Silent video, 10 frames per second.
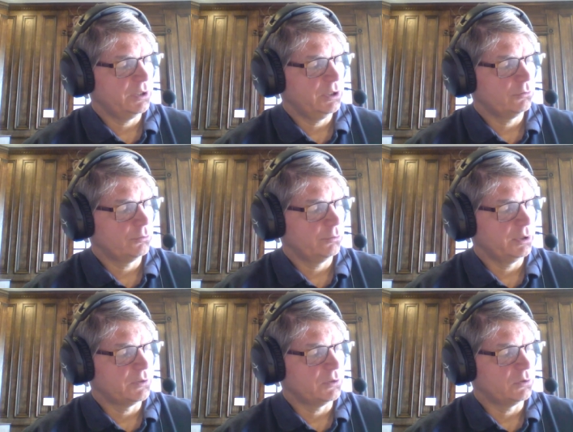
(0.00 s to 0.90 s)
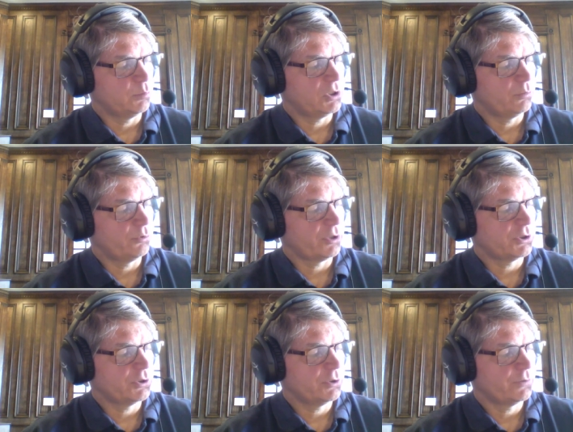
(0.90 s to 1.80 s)
increases blood
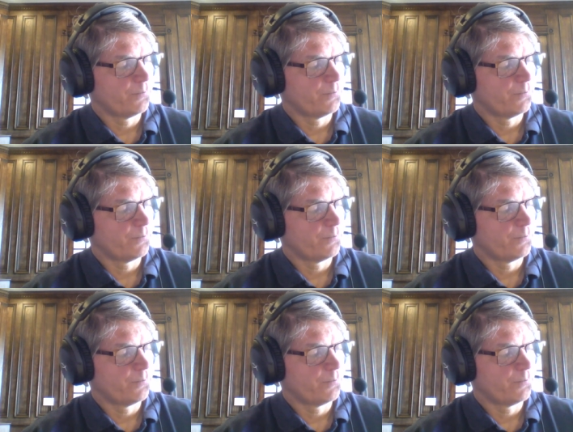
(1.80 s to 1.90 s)
pressure.